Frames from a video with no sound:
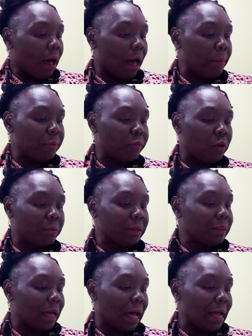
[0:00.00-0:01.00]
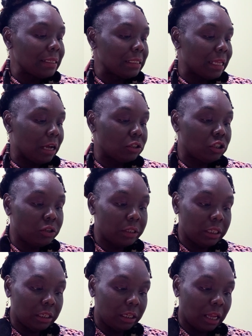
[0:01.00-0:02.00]
I performed at the Ice Lounge here
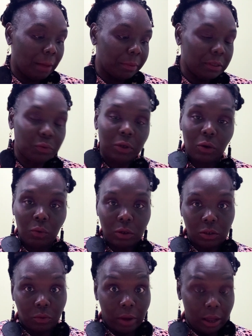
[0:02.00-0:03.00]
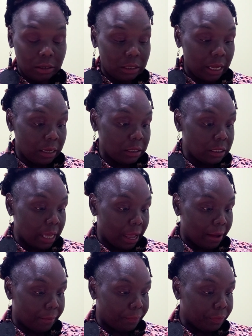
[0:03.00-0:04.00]
in Indianapolis when it was around downtown.
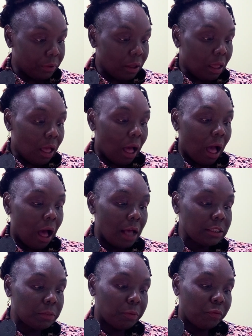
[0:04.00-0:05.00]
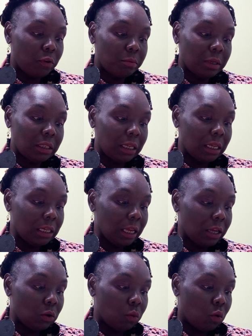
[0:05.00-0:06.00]
I also performed at the
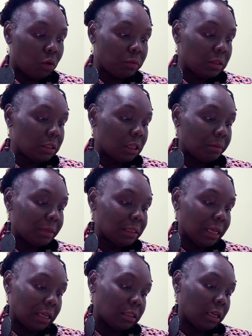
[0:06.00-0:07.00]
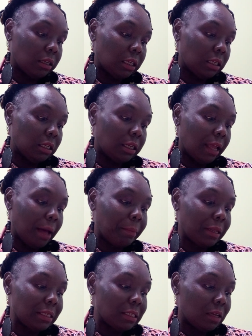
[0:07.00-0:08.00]
Indiana War Museum in downtown
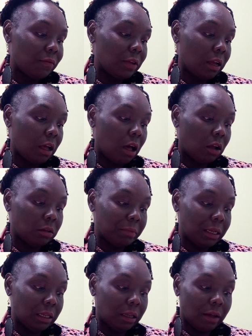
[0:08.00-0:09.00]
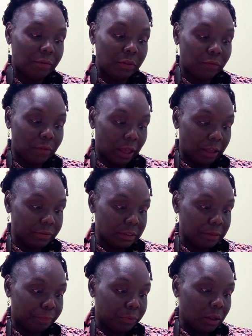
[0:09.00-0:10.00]
Indianapolis, an event called Meeting of the
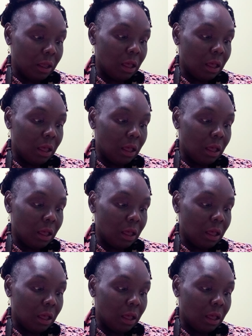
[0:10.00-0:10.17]
Faiths.